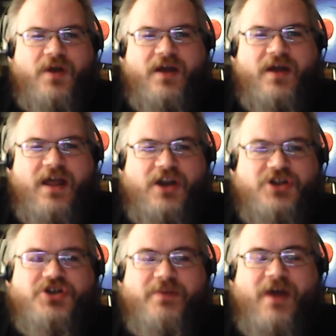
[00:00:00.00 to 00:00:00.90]
in
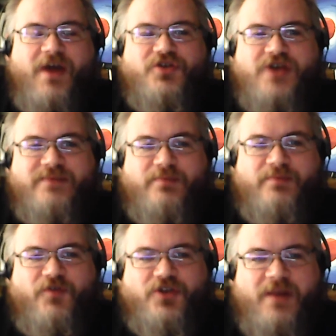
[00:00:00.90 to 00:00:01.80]
addition to my other jobs, I'm
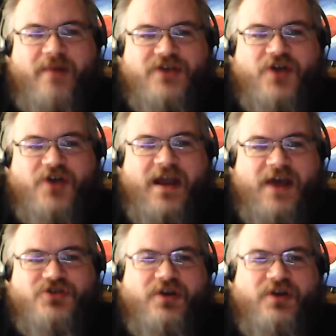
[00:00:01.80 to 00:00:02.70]
a full-time Paizo guy
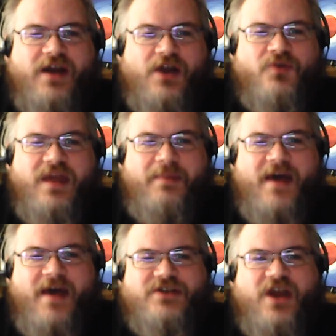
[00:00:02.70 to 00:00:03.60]
now, so I don't keep
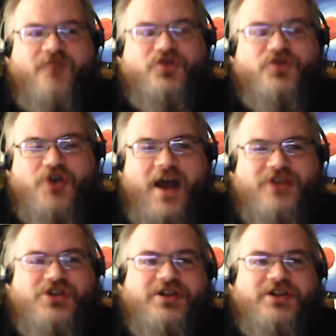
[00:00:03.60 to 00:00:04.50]
as careful track
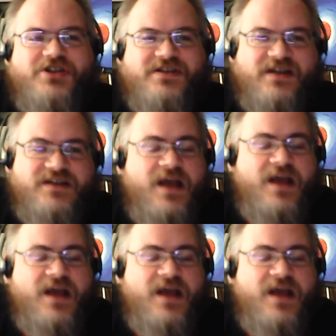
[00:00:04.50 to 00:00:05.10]
as the logistics.